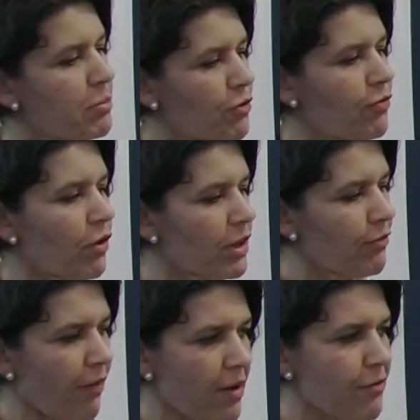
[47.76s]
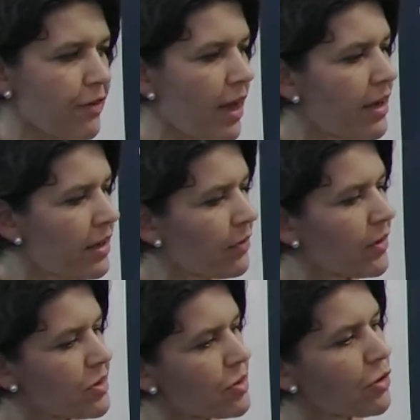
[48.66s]
up to forty-five K
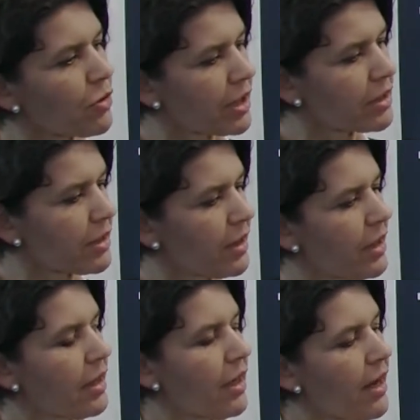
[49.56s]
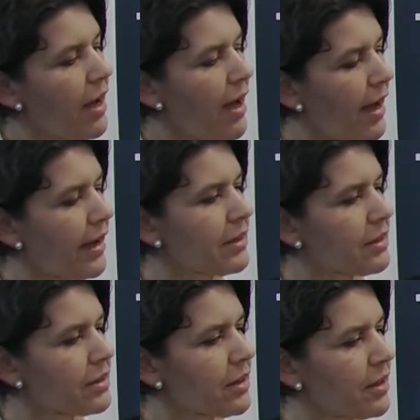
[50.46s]
in this unit,
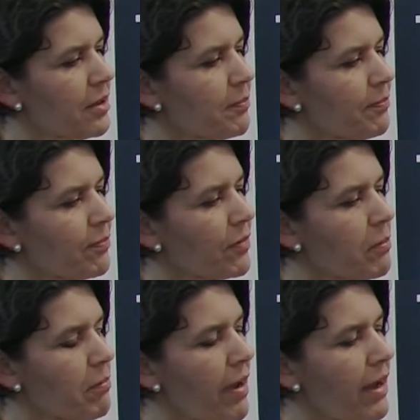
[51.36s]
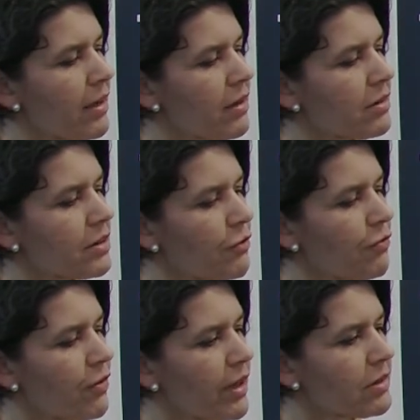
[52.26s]
and um, the main
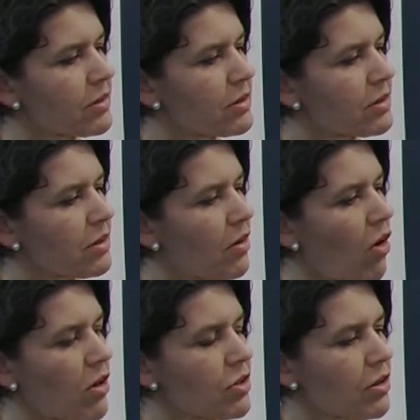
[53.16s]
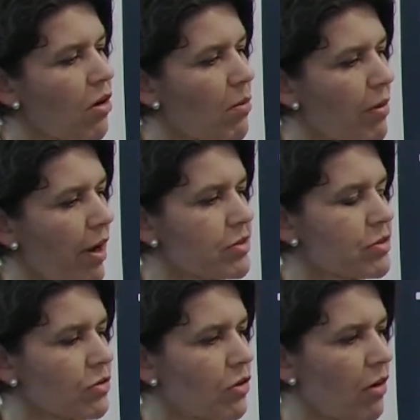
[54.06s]
difference uh, also in
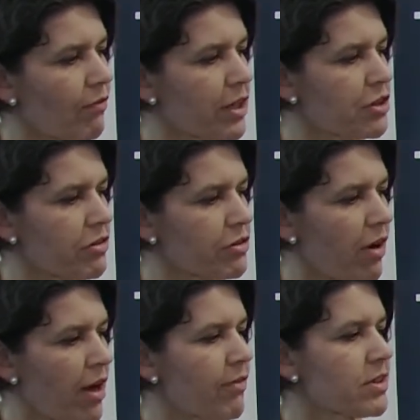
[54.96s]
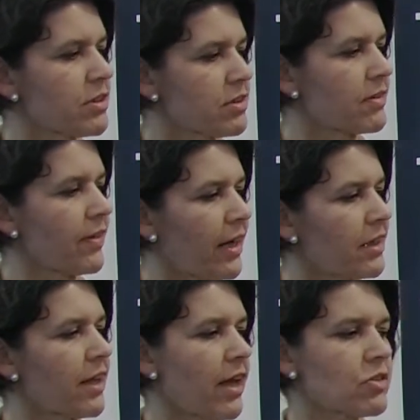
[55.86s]
comparison to conventional drivers is that
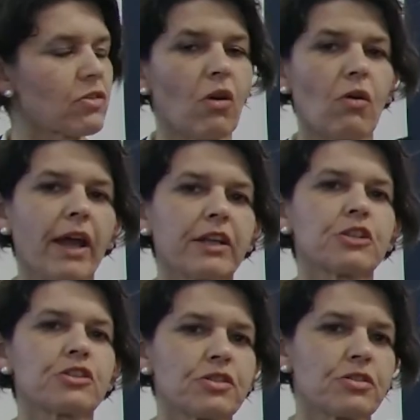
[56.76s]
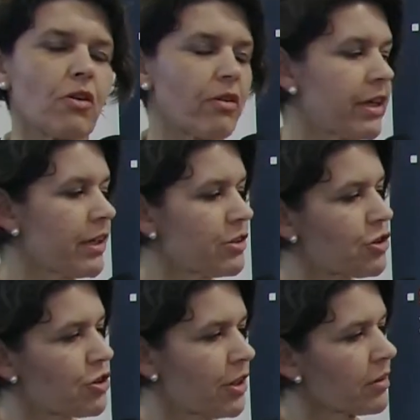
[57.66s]
it has no energy
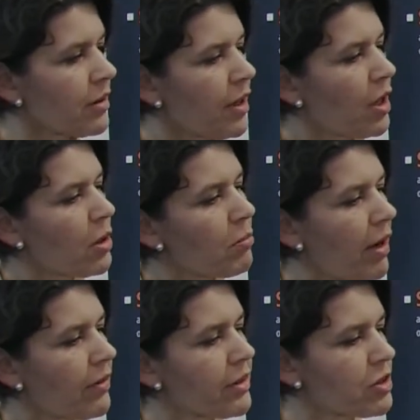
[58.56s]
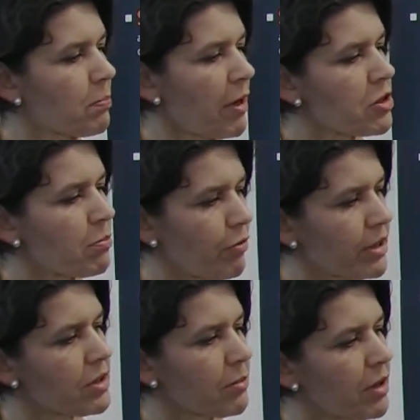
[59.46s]
storage by this special
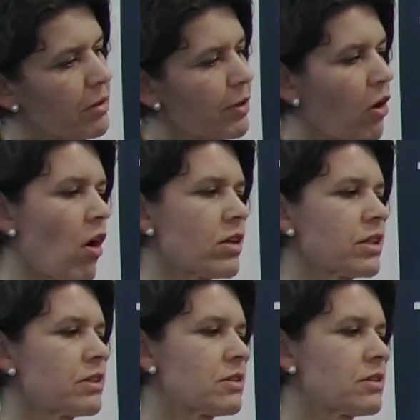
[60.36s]
principle, because